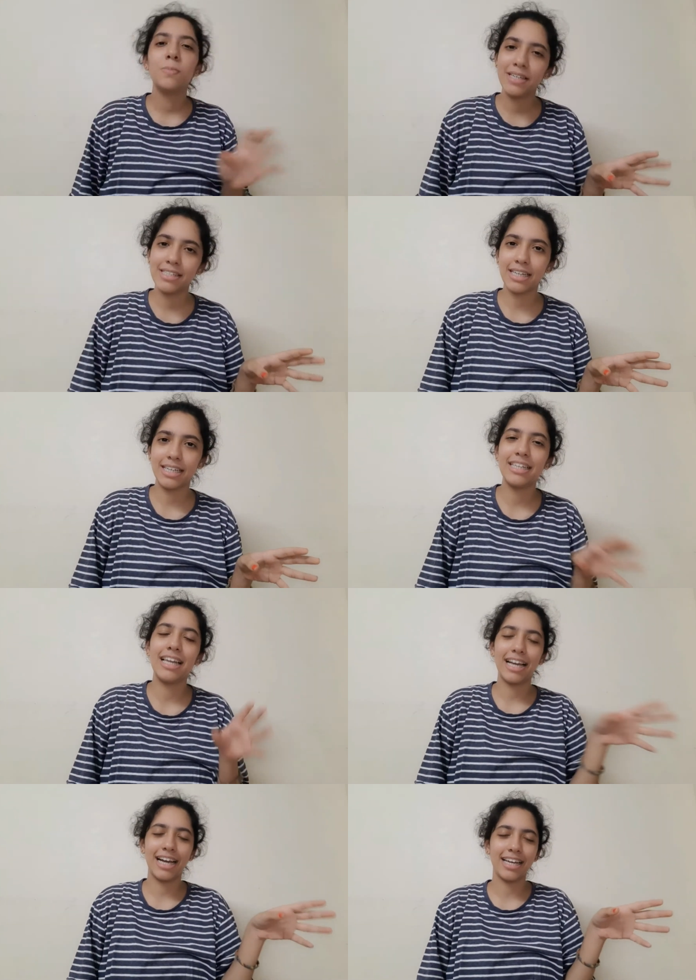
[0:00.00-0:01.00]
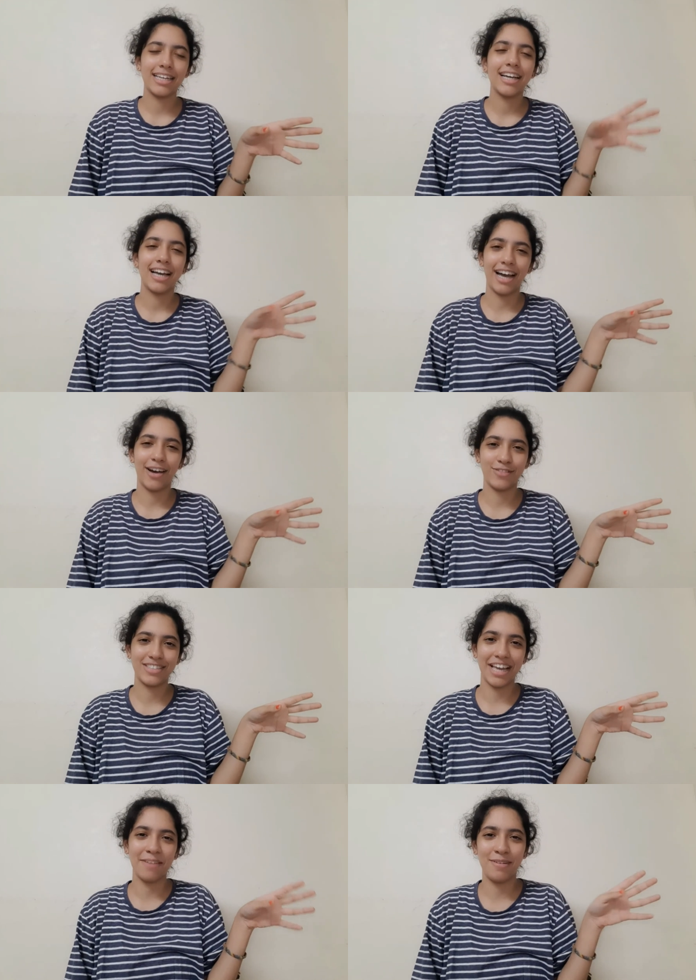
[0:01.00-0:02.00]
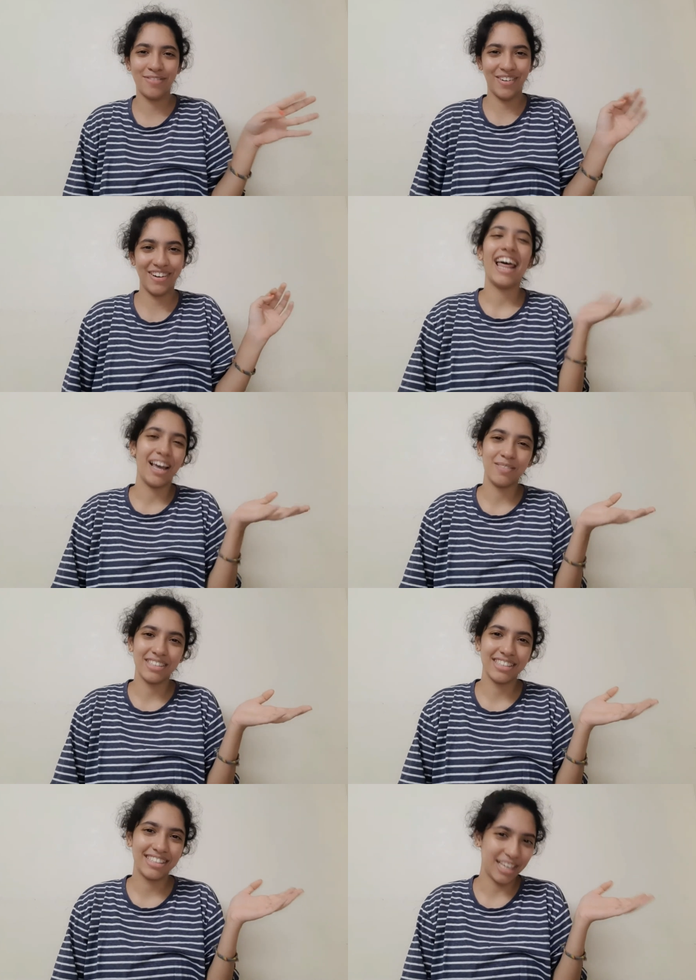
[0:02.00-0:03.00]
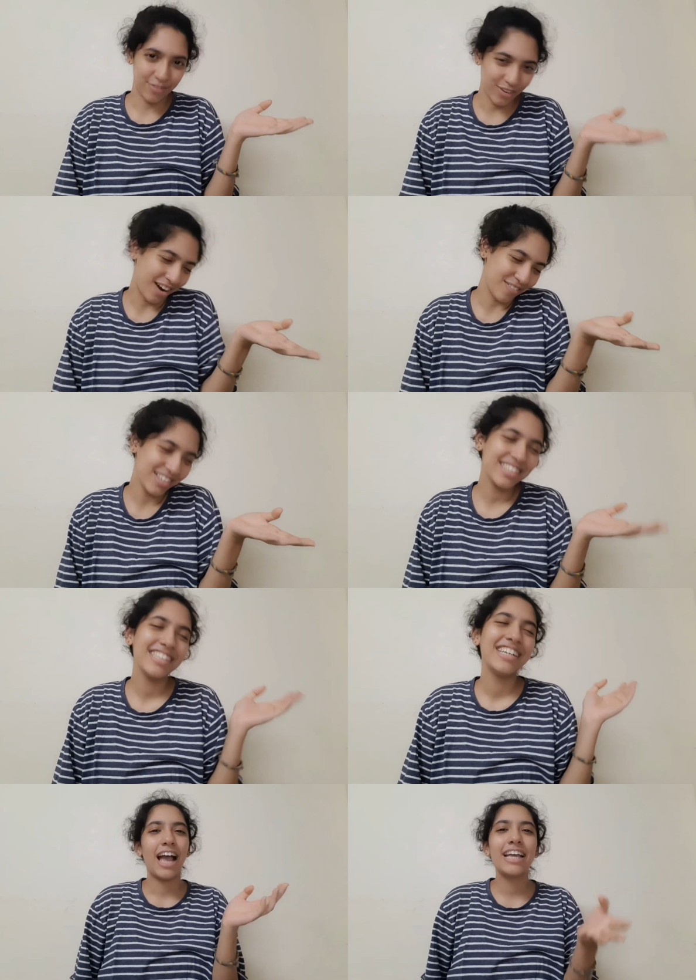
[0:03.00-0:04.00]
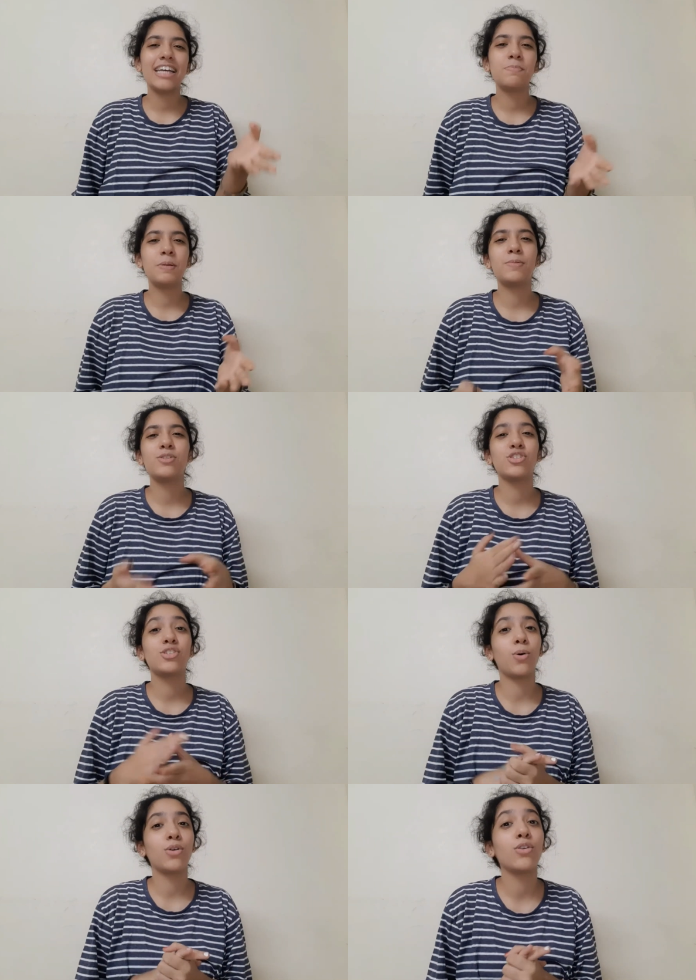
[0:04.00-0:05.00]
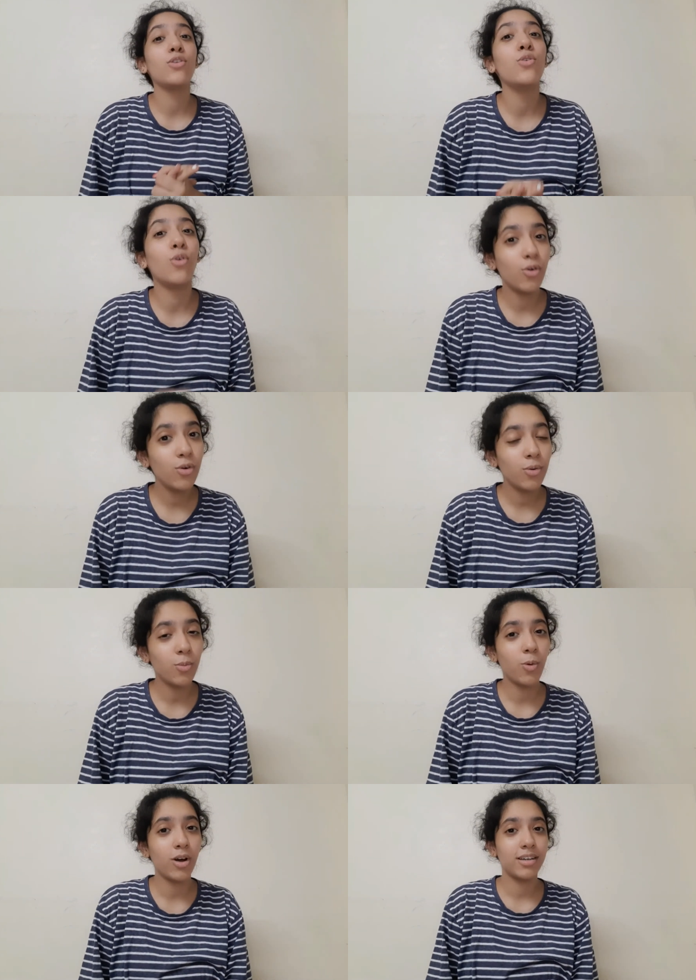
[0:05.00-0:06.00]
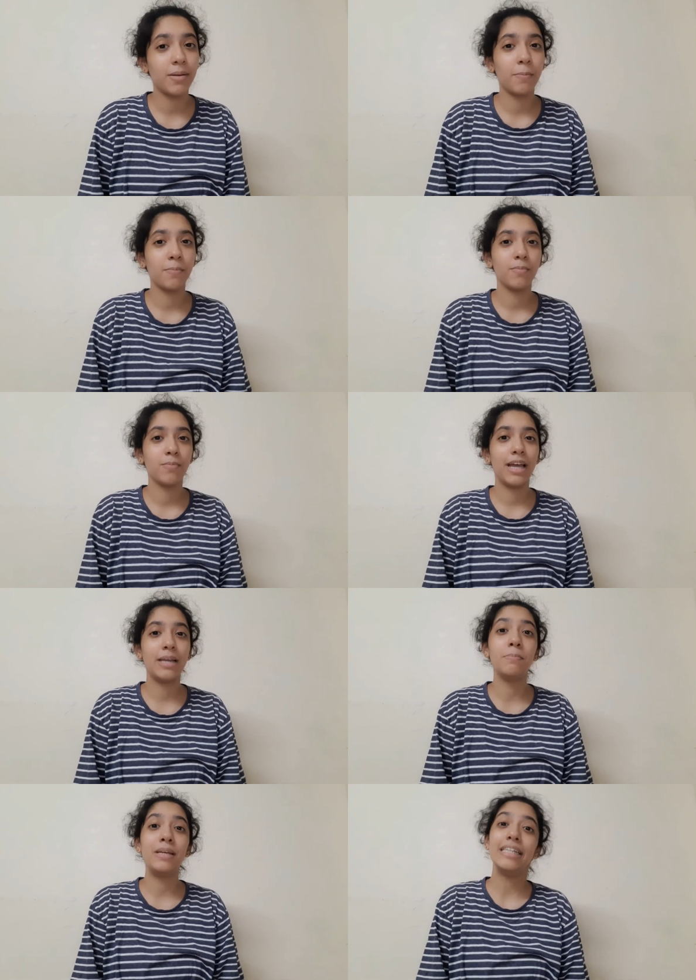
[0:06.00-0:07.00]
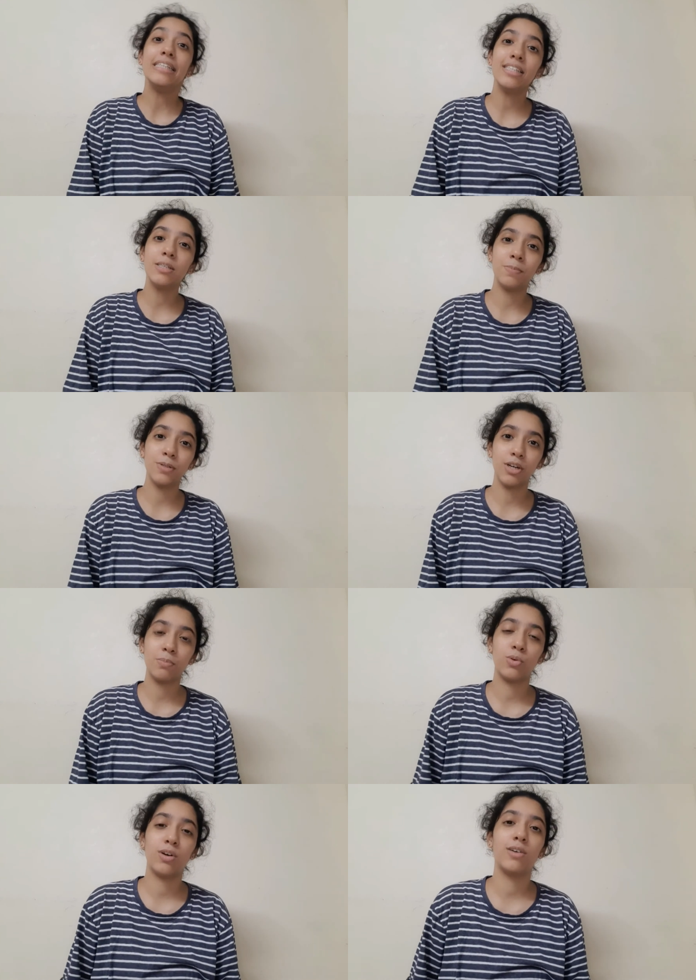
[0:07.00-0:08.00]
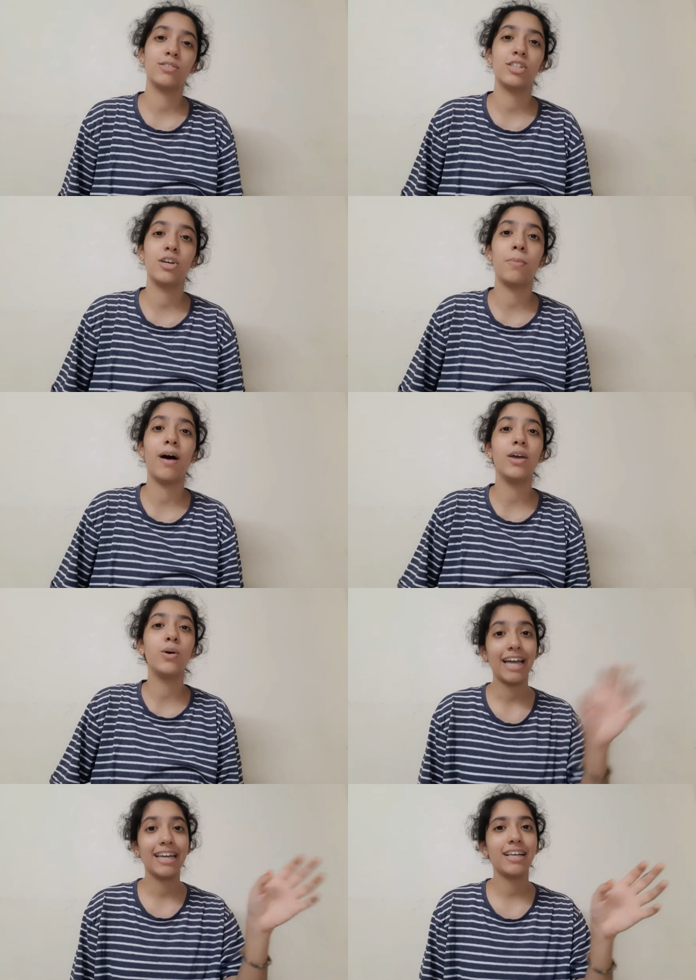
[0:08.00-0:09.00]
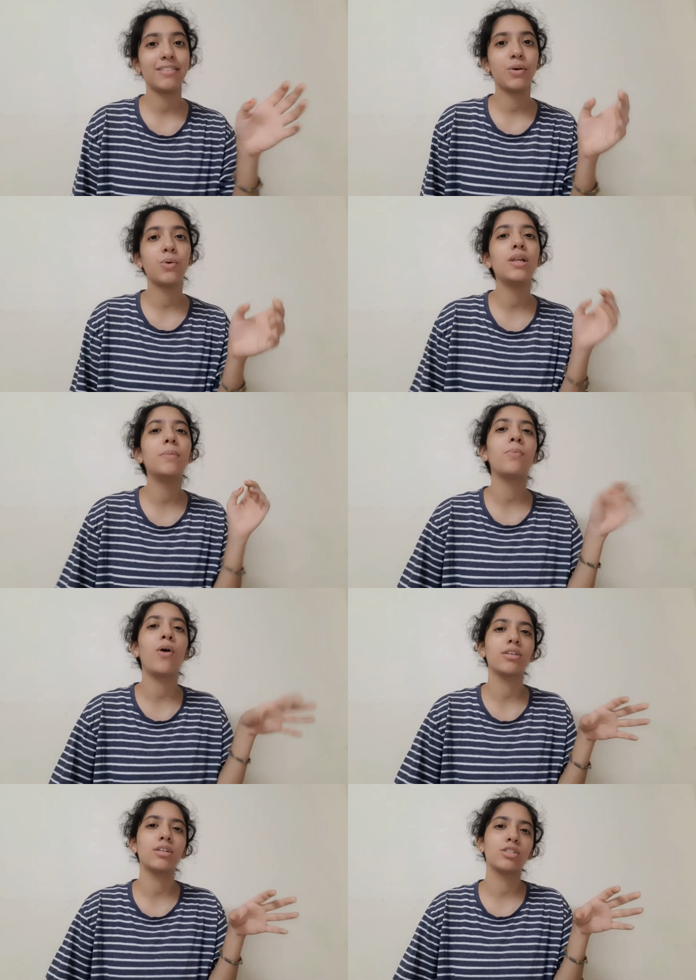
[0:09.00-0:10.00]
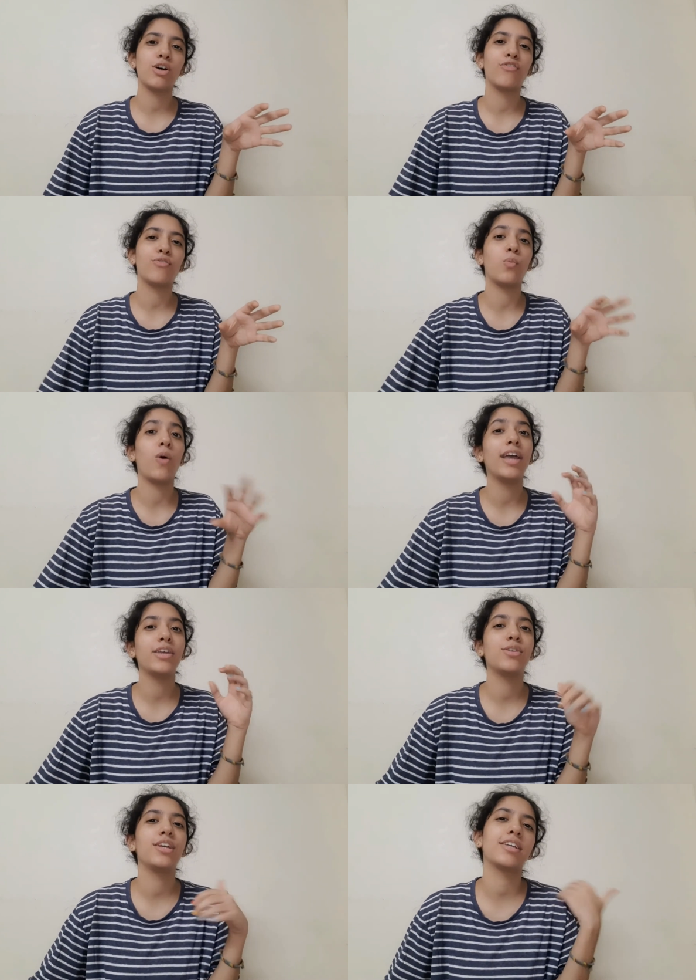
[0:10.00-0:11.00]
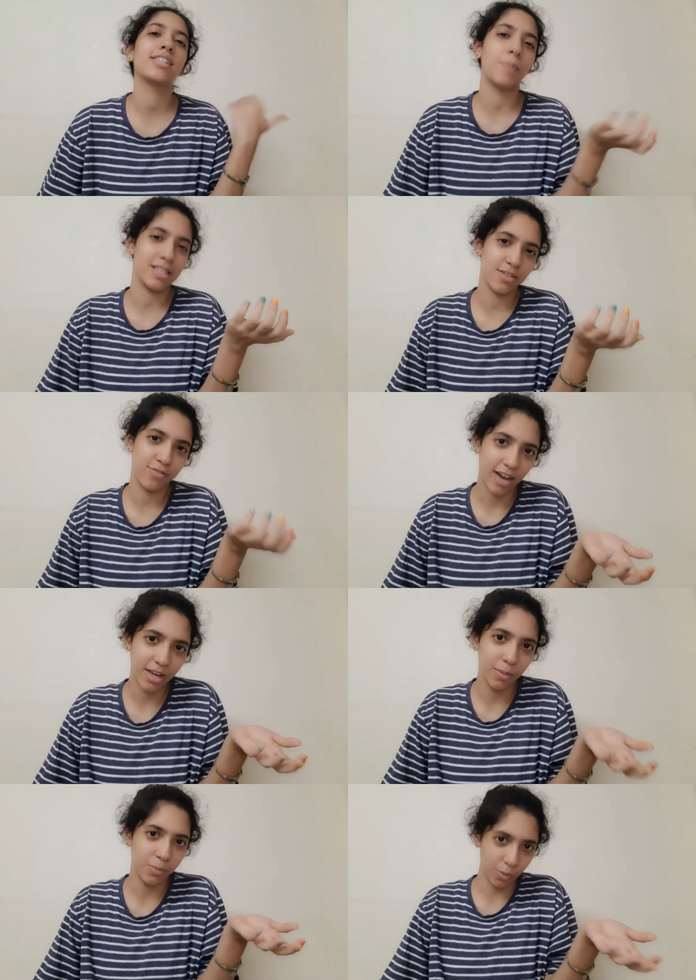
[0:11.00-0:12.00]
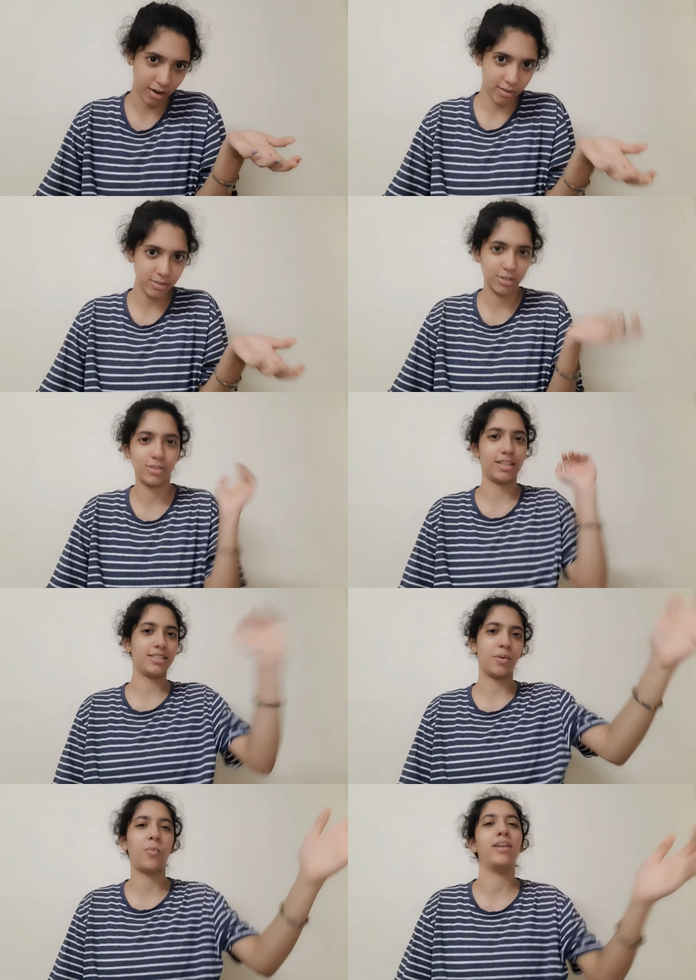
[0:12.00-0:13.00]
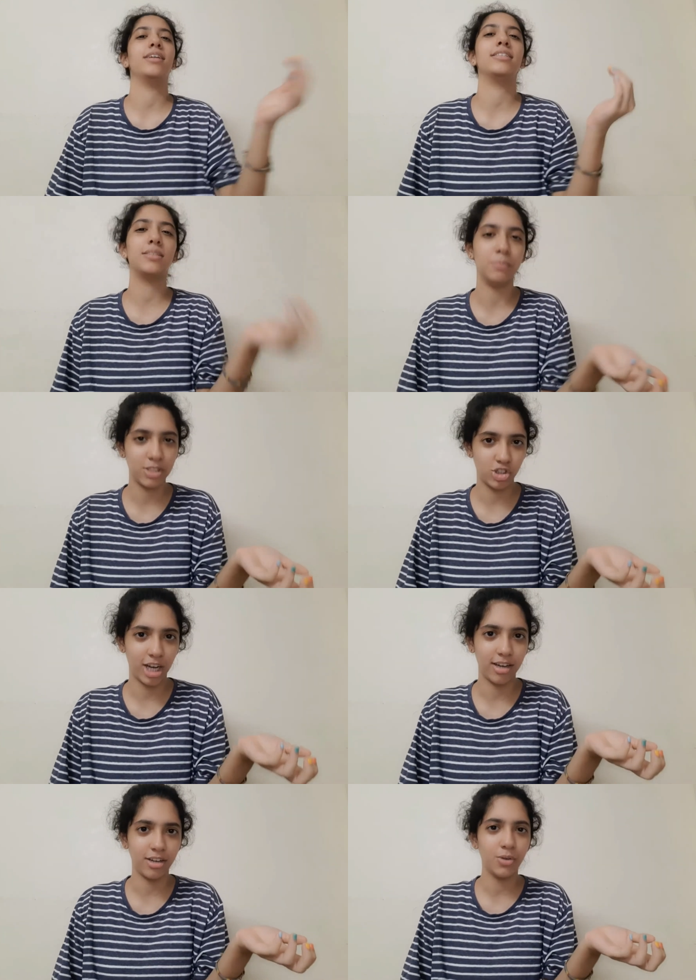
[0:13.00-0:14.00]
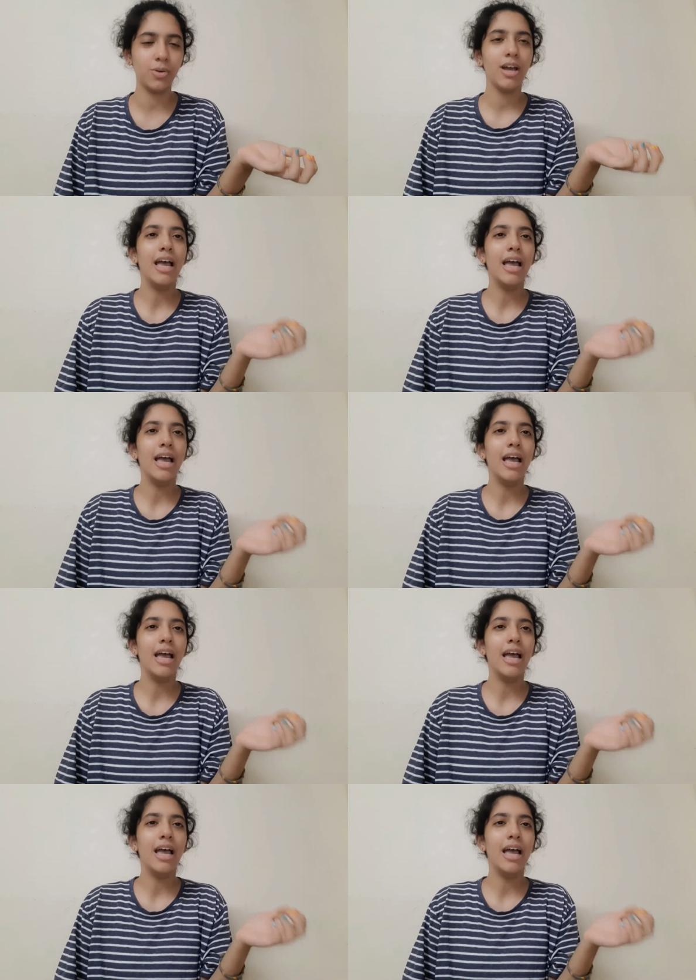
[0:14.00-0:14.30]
basically, like I have said before, and I will say forever, I guess people just don't know what it means to put your pronouns in your bio, and like the whole importance of why you need to specify your pronouns so that someone doesn't misgender you.